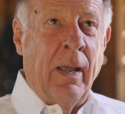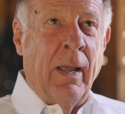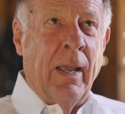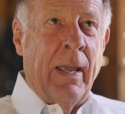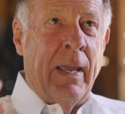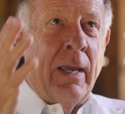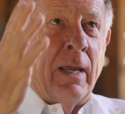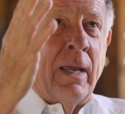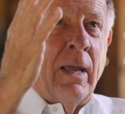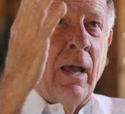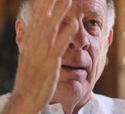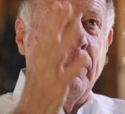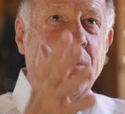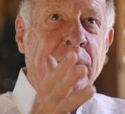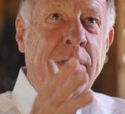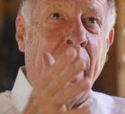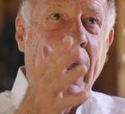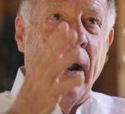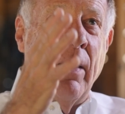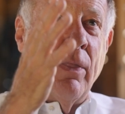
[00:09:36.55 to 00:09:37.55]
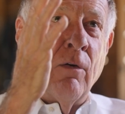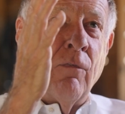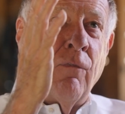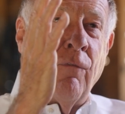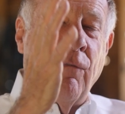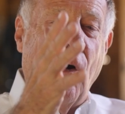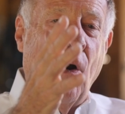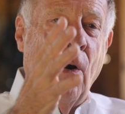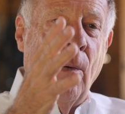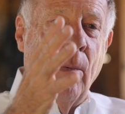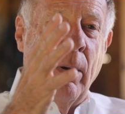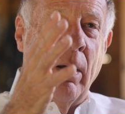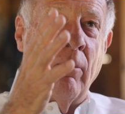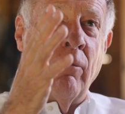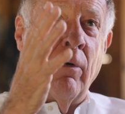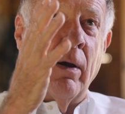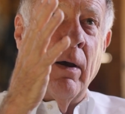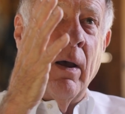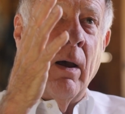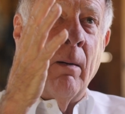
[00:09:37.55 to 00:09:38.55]
He comes down in the form of
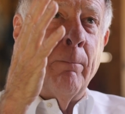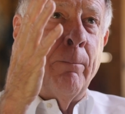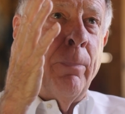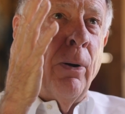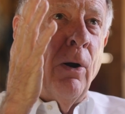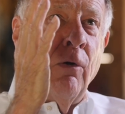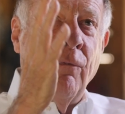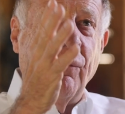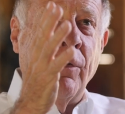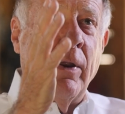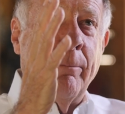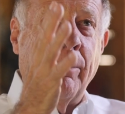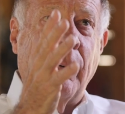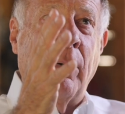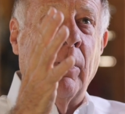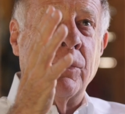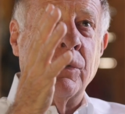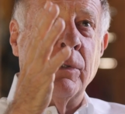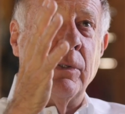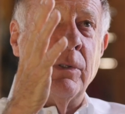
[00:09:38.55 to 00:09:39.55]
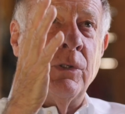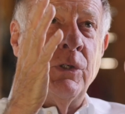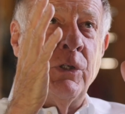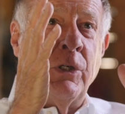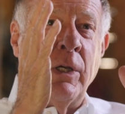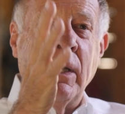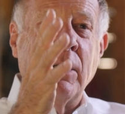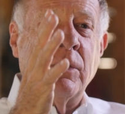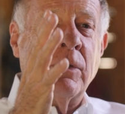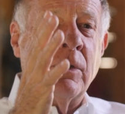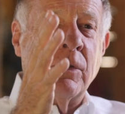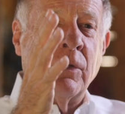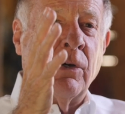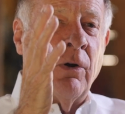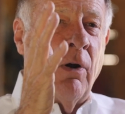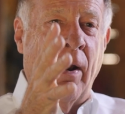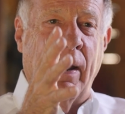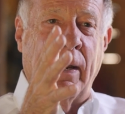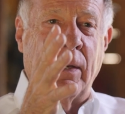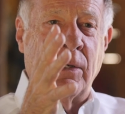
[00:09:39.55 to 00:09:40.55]
a perfect person, Jesus
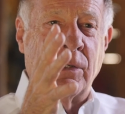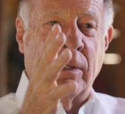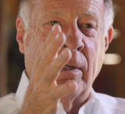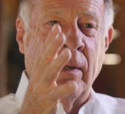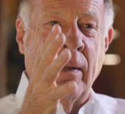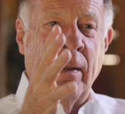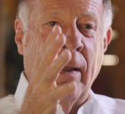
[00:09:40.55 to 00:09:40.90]
Christ,